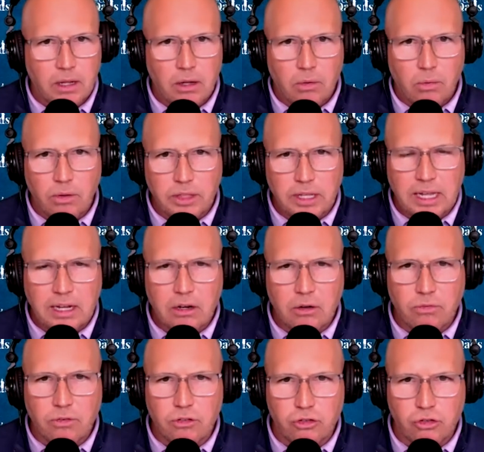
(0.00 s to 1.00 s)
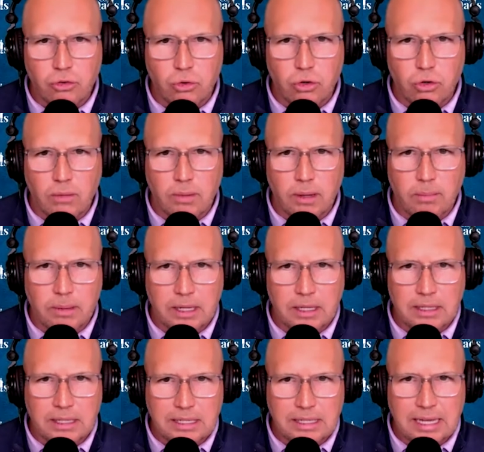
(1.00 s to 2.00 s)
One thing I know for sure about being a
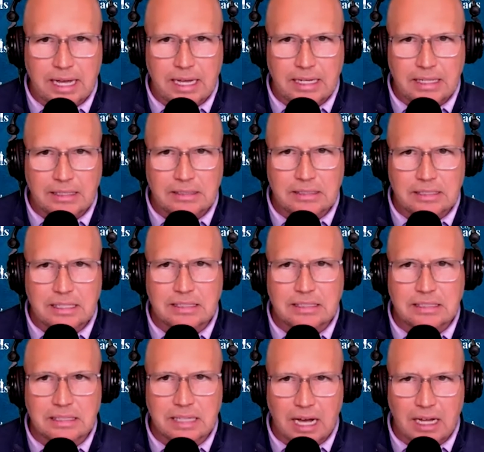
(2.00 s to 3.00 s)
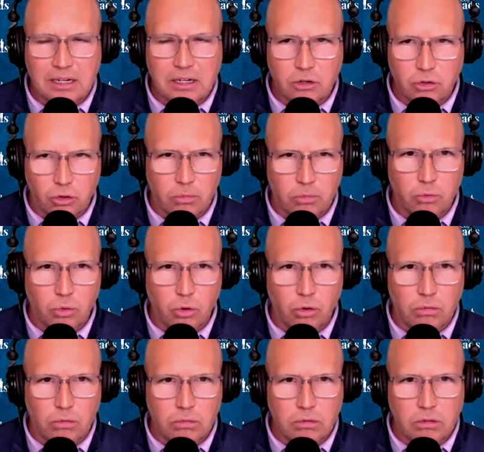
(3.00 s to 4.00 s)
lead dad is it's not a normal role.
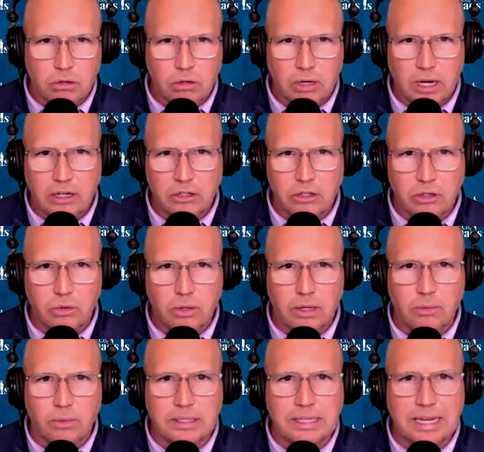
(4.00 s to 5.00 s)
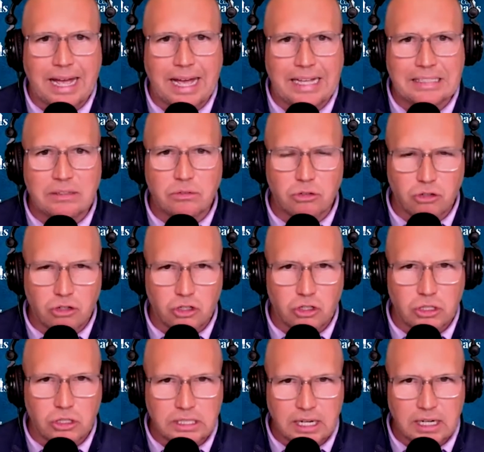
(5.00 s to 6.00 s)
You're not doing what dads have
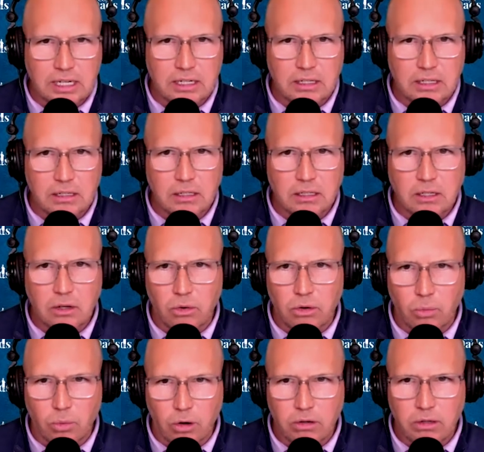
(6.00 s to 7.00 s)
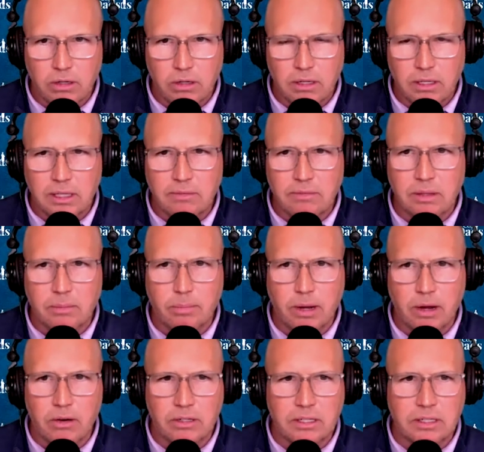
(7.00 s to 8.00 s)
traditionally done, going to work and leaving the
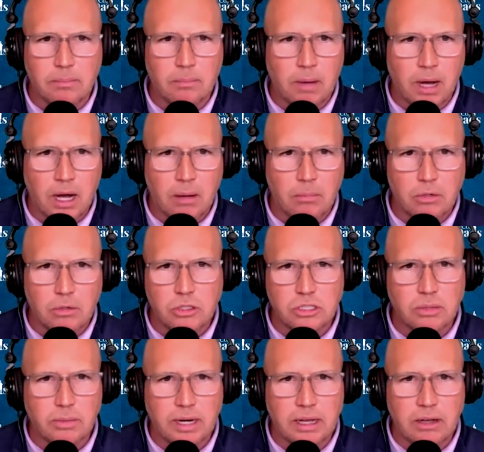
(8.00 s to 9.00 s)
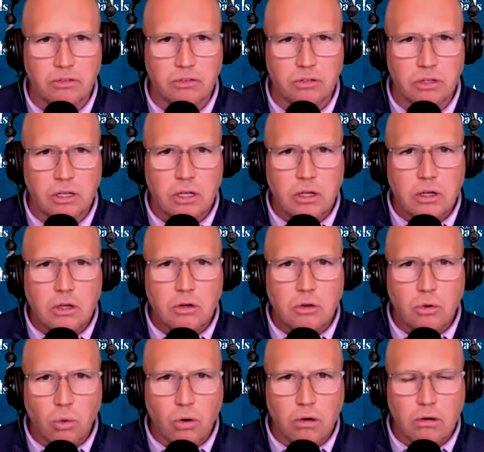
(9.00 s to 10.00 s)
parenting to mom or someone else.
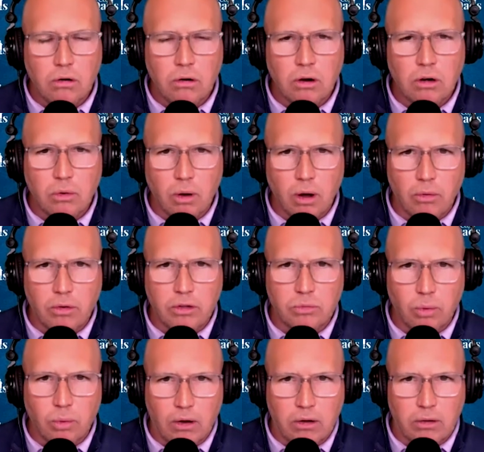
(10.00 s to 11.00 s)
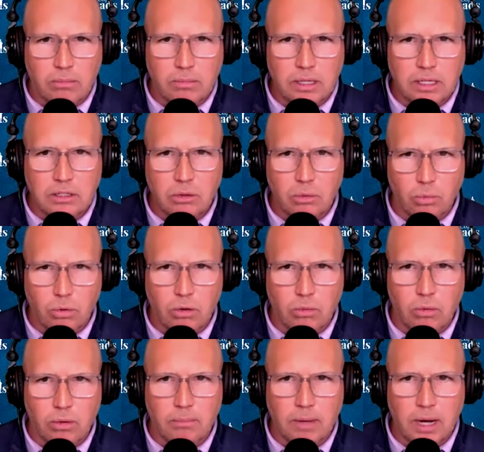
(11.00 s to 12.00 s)
Nor are you always welcome into the world
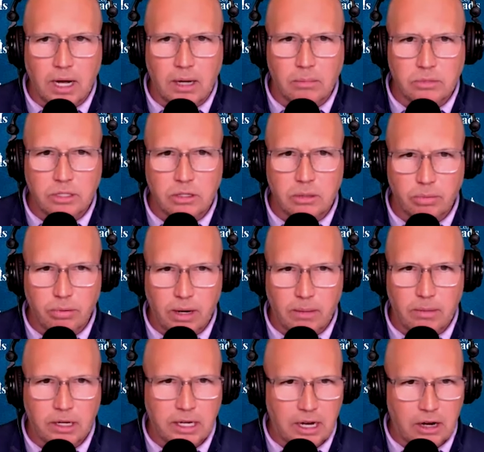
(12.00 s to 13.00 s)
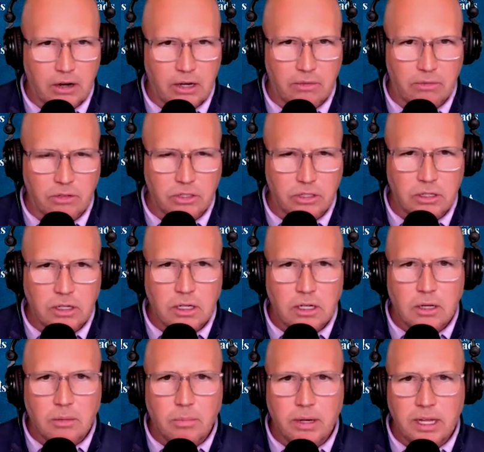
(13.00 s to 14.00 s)
where moms are the primary caregivers.
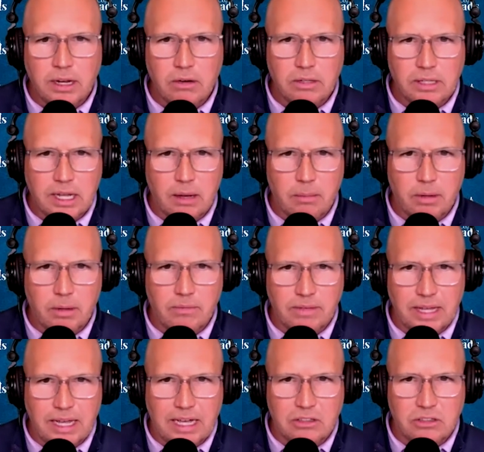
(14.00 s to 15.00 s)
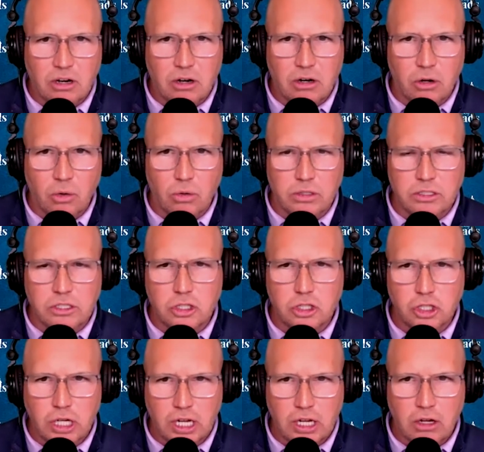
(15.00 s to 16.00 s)
But here at the Company of Dads, our goal is to
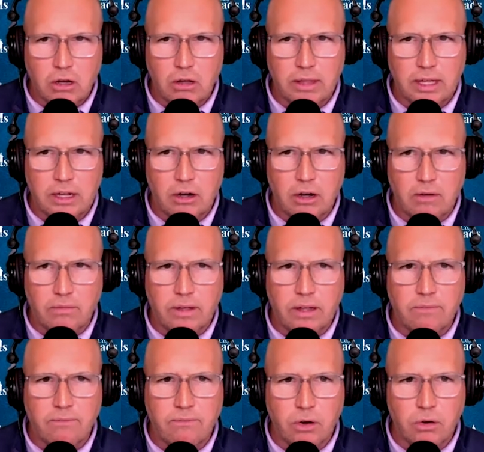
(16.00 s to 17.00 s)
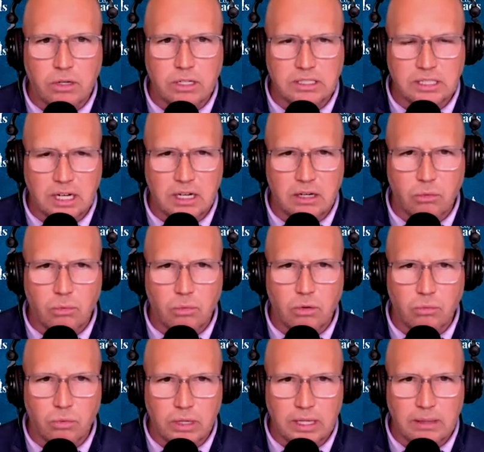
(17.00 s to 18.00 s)
shake all that off and focus on what
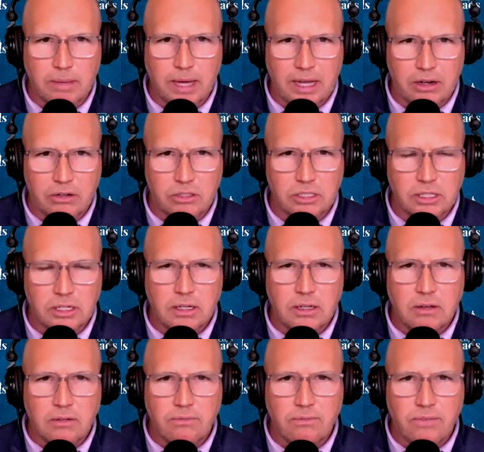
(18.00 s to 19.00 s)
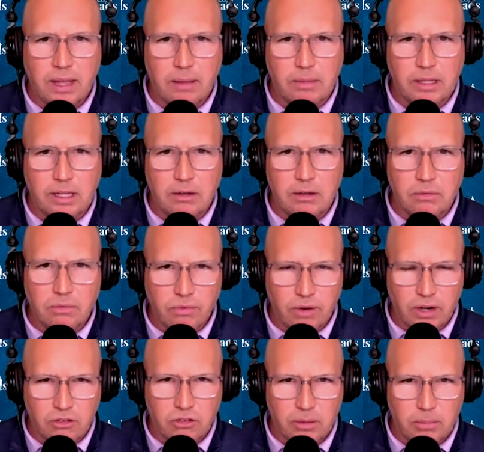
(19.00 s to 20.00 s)
really matters: family,
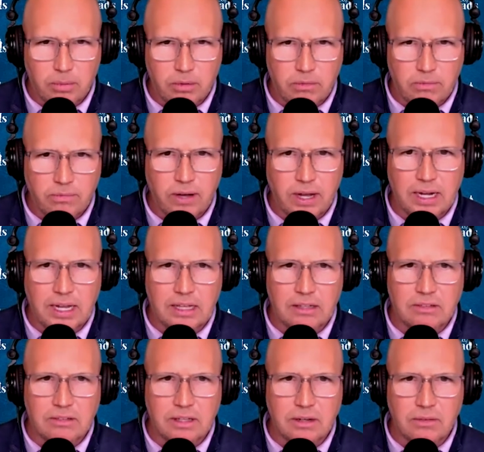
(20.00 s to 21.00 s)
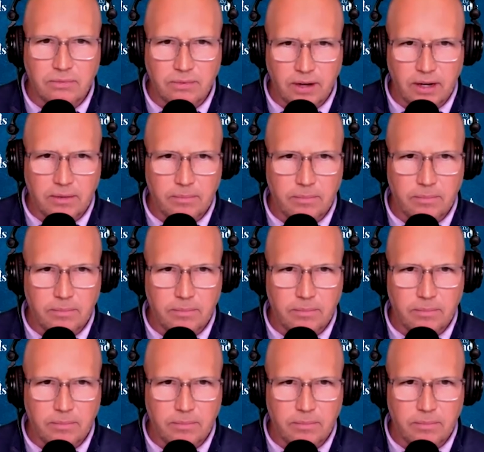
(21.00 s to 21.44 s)
friendship, finance, and fun.